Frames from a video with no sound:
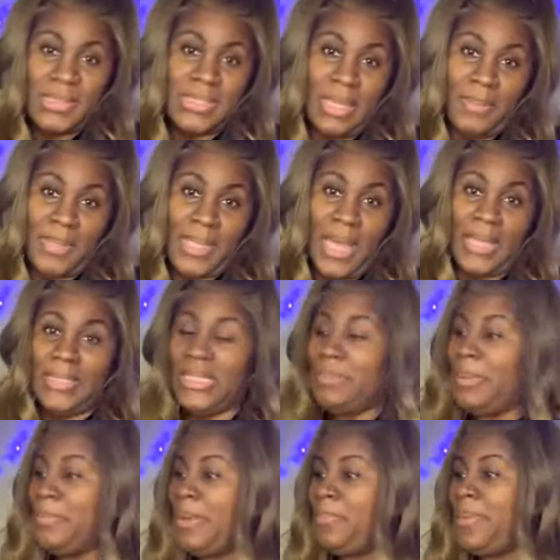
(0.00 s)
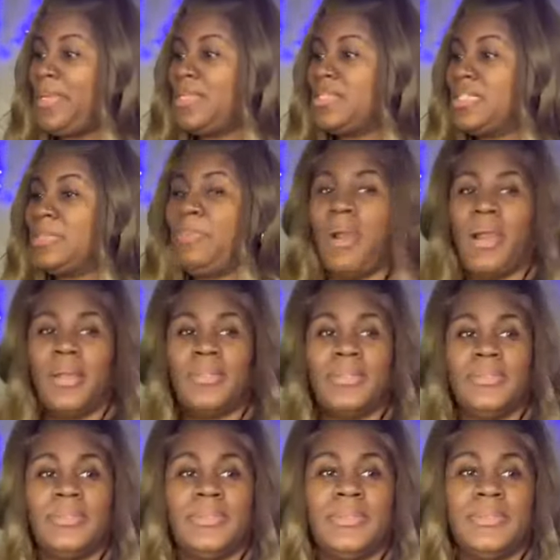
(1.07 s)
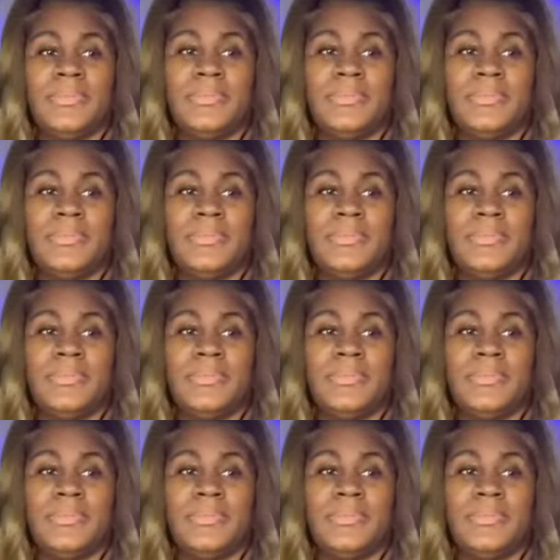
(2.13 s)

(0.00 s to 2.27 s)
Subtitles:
Some of y'all need to be my business partner